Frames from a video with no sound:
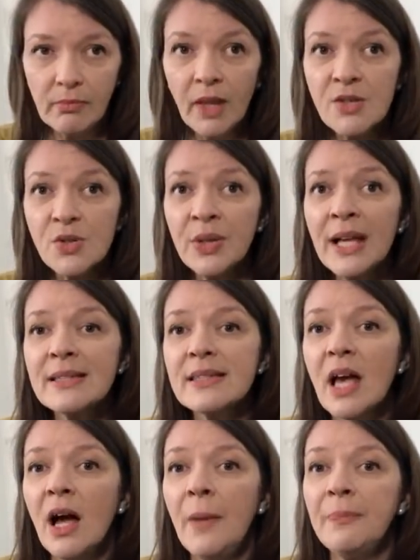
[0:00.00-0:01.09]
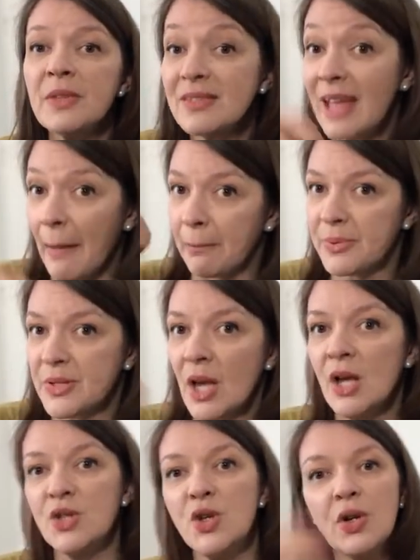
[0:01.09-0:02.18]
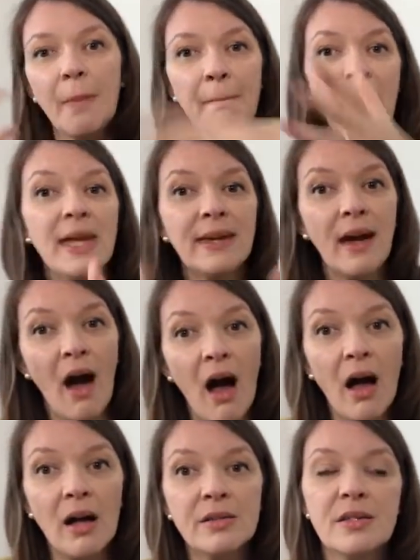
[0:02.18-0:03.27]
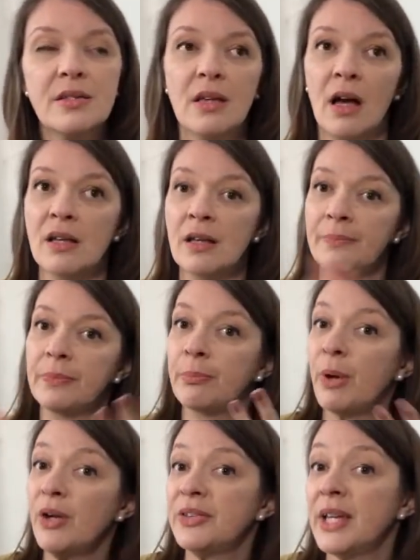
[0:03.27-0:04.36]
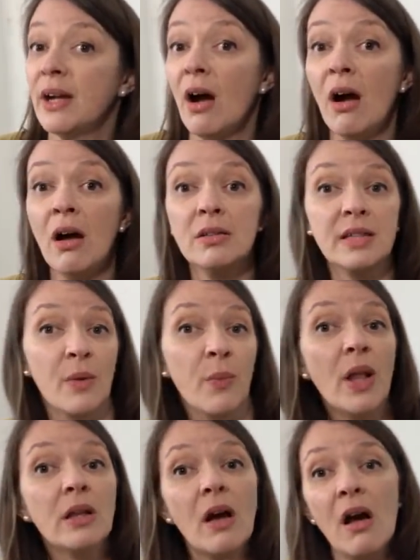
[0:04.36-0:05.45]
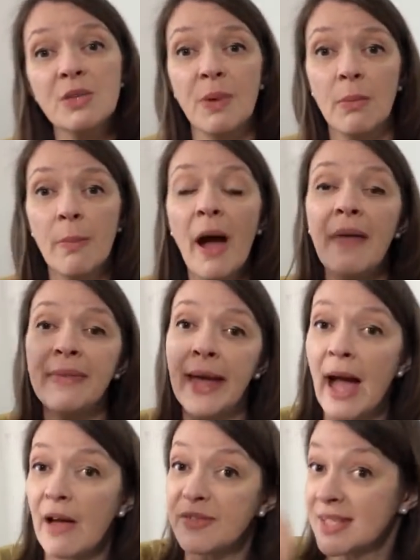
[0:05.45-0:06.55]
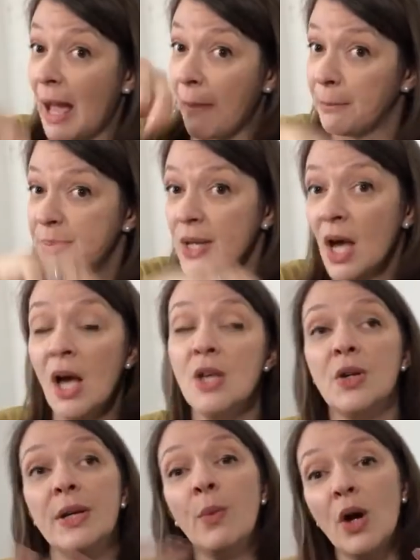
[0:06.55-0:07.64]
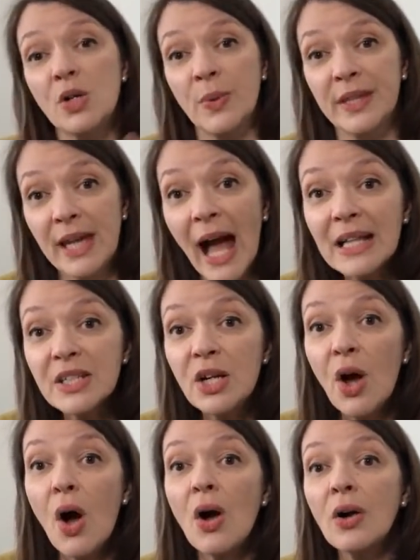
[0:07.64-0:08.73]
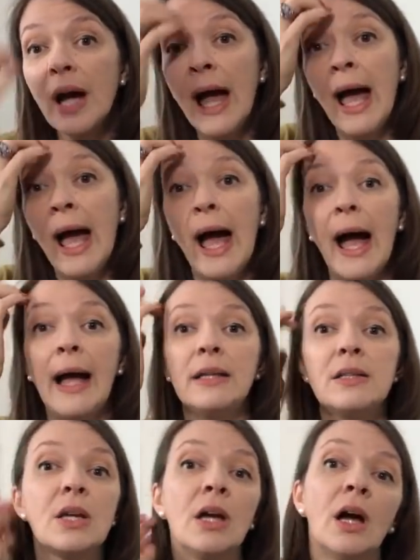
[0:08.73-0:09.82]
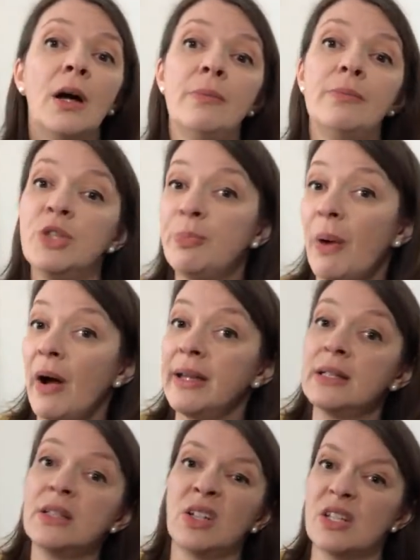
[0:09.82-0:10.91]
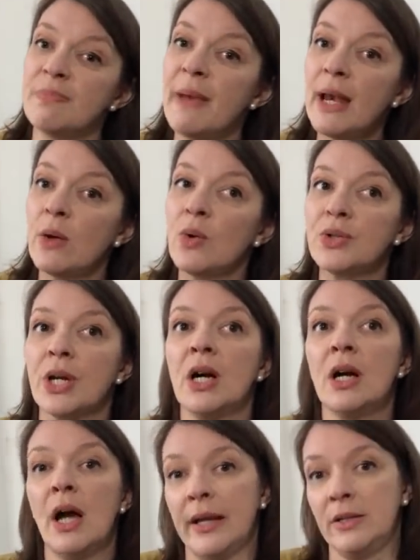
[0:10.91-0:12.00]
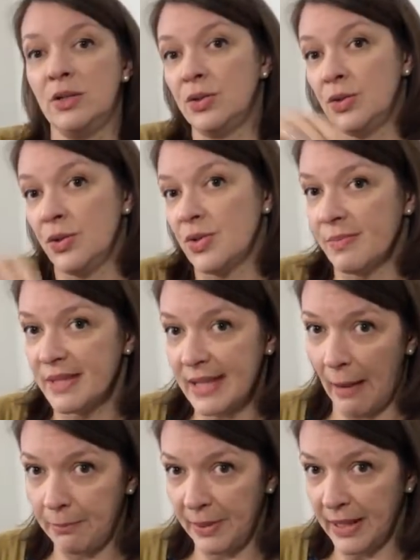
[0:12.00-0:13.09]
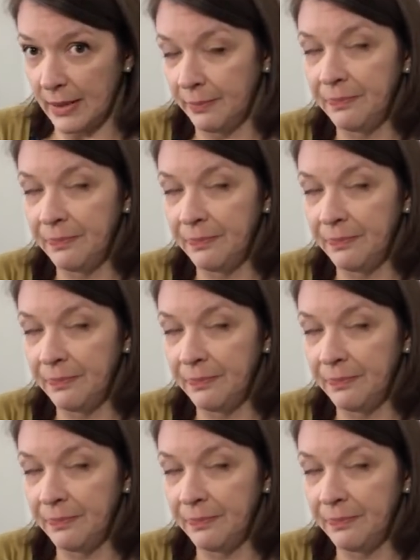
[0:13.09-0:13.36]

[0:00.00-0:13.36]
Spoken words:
So that's stamps. So you can make cards, birthday cards, get well cards, blah, blah, blah, and they have stamps. So it works with a catalogue, and you buy it, it's mail order, and you do some stamping.